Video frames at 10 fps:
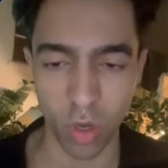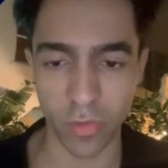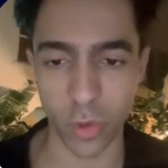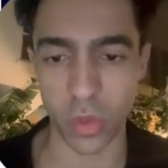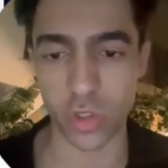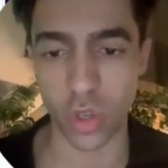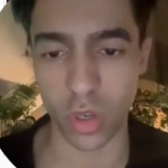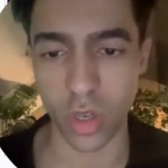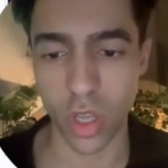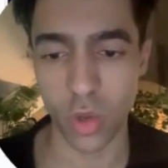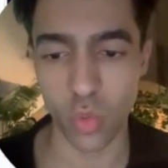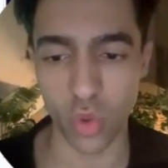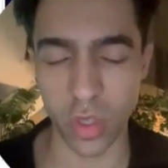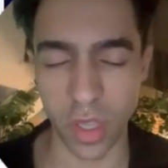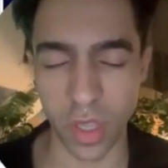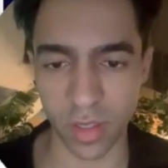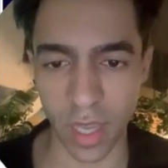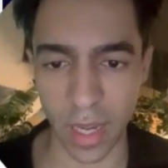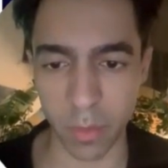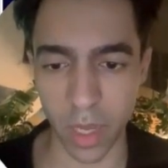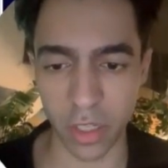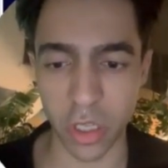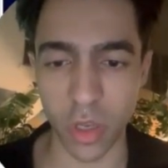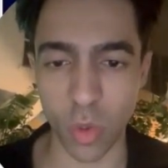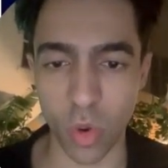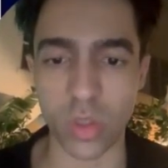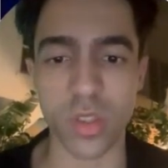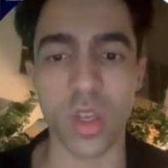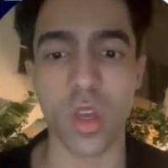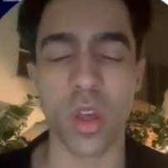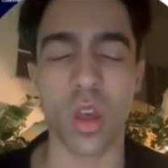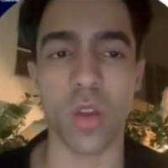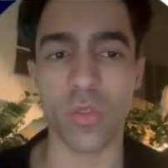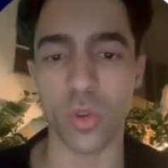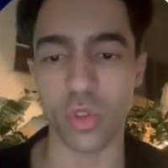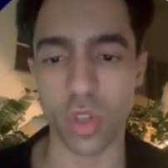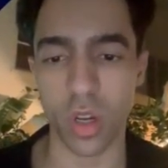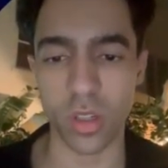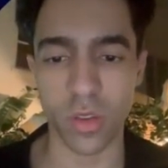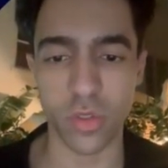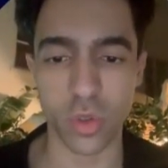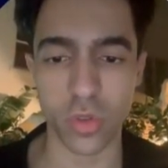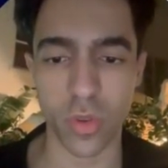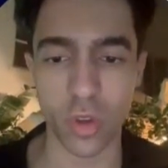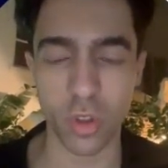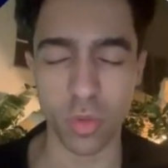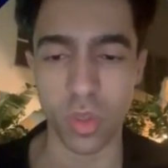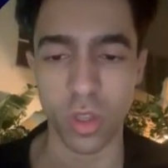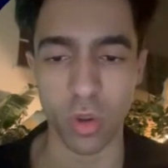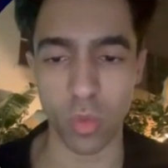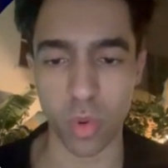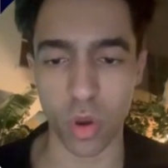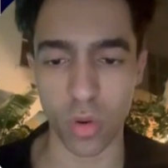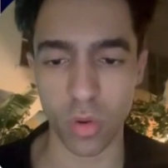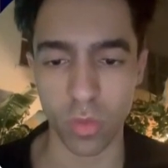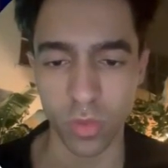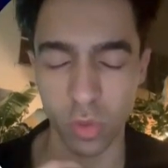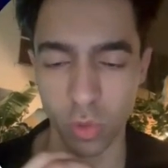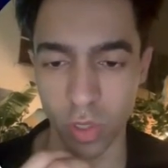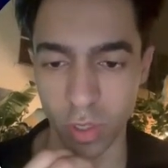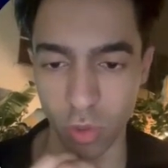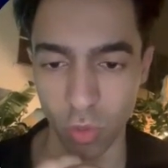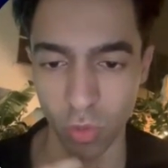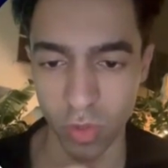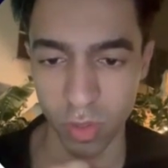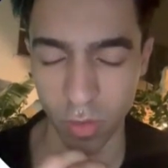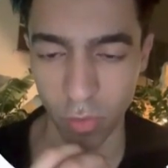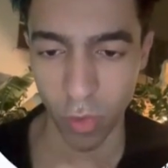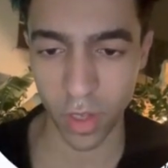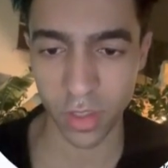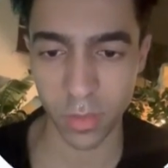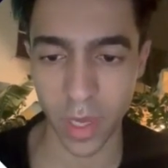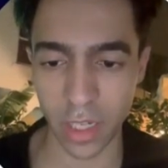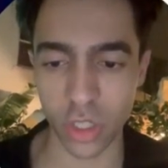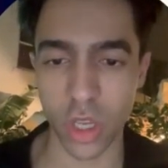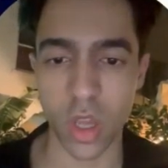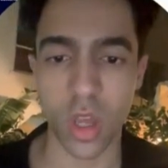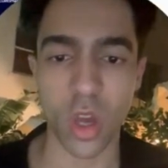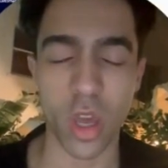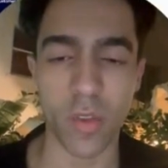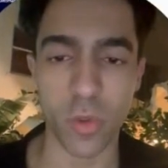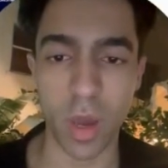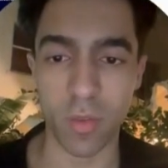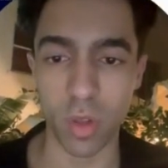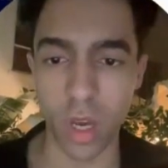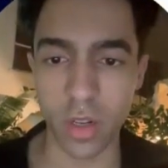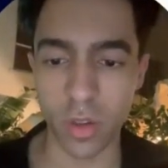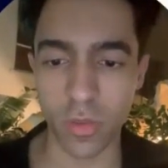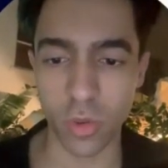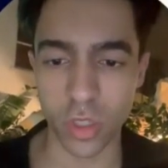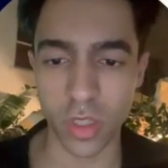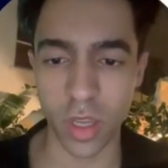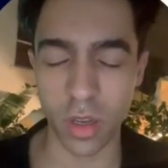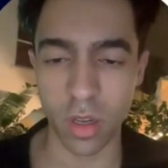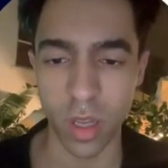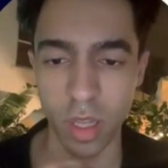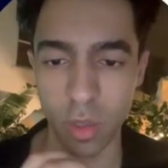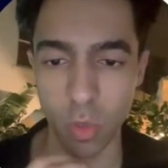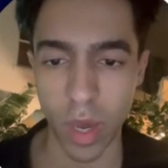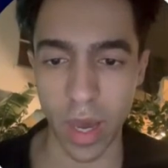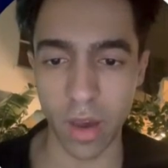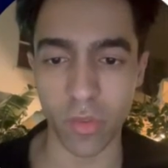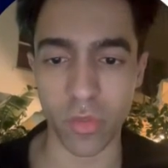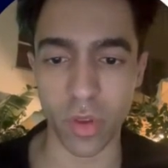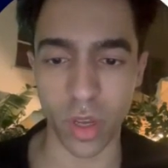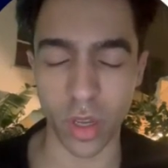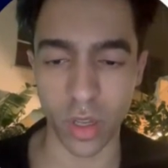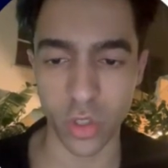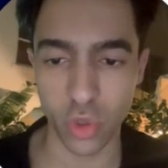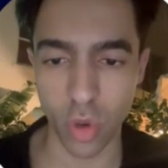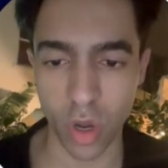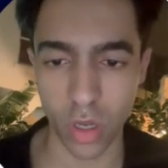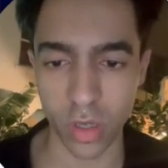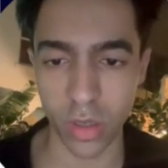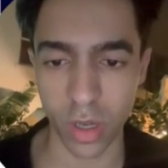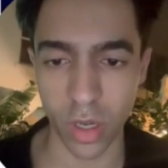you want to focus on really exact match keywords. If there's not enough search volume, you can go broader, so you can do phrase match. If you have a lot of conversion data and you have a strong